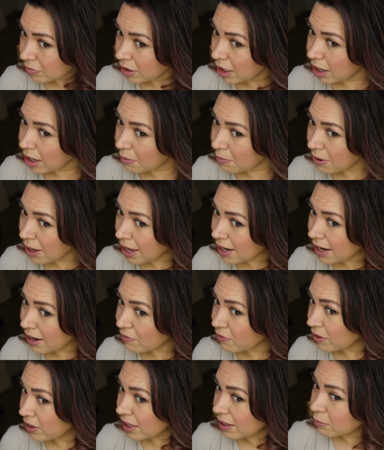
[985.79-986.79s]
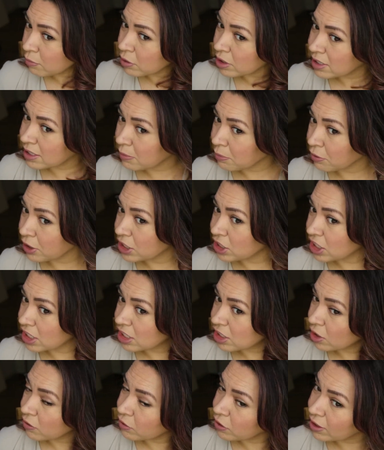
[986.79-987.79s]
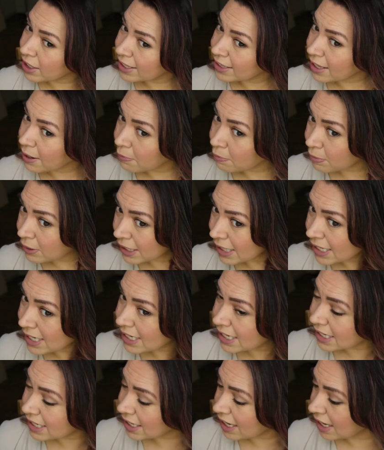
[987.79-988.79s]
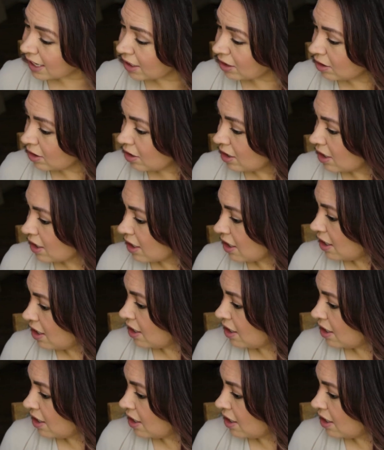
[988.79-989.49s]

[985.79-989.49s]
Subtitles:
and I feel like more separation. So if you like that piecey kind of look,